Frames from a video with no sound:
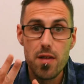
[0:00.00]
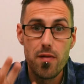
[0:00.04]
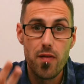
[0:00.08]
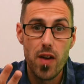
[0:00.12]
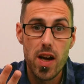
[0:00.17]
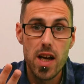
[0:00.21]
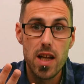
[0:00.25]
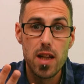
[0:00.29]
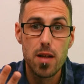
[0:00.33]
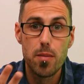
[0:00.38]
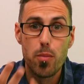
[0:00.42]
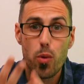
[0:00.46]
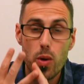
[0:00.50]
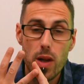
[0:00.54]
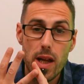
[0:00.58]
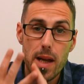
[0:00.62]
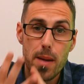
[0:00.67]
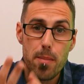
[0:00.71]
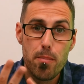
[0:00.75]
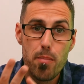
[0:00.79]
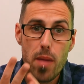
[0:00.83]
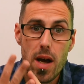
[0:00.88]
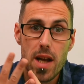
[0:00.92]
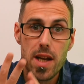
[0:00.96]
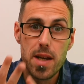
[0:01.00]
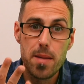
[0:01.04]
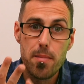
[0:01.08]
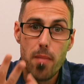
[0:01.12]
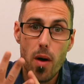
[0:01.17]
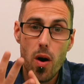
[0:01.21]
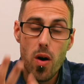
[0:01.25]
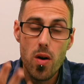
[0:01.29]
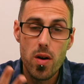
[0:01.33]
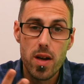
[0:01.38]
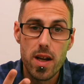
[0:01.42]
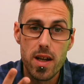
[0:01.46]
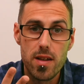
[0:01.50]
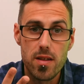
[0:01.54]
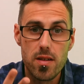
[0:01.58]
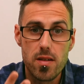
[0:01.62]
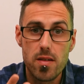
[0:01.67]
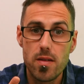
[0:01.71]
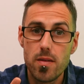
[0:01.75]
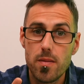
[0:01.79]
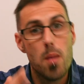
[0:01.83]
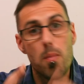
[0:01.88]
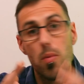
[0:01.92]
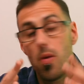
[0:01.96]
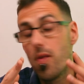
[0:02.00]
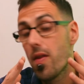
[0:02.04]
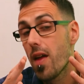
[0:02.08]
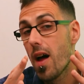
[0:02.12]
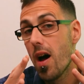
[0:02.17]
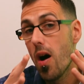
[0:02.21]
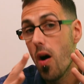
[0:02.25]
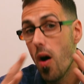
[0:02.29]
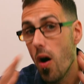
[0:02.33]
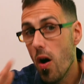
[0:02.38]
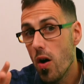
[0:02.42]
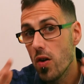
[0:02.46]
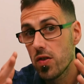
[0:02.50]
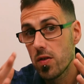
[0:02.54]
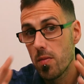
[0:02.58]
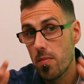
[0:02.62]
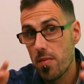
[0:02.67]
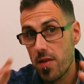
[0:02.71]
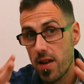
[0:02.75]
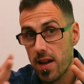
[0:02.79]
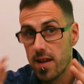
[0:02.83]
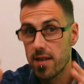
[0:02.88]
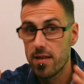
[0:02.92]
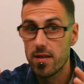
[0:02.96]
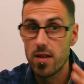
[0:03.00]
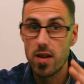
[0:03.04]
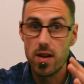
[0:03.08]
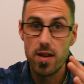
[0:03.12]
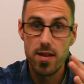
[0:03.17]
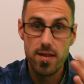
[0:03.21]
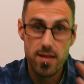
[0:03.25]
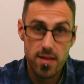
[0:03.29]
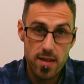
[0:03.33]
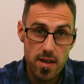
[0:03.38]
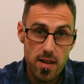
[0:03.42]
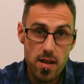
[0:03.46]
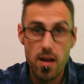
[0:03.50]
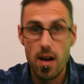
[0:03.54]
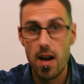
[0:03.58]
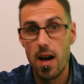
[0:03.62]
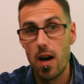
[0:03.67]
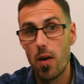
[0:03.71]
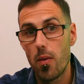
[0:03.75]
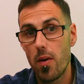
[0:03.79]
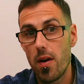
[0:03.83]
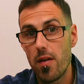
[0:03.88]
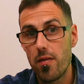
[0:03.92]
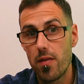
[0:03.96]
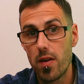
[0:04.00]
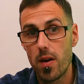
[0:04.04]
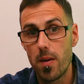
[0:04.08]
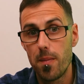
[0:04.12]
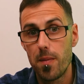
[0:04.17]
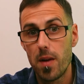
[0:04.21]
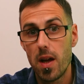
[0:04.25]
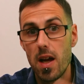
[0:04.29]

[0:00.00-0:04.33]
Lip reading: available in many markets. But there are some things to consider, however.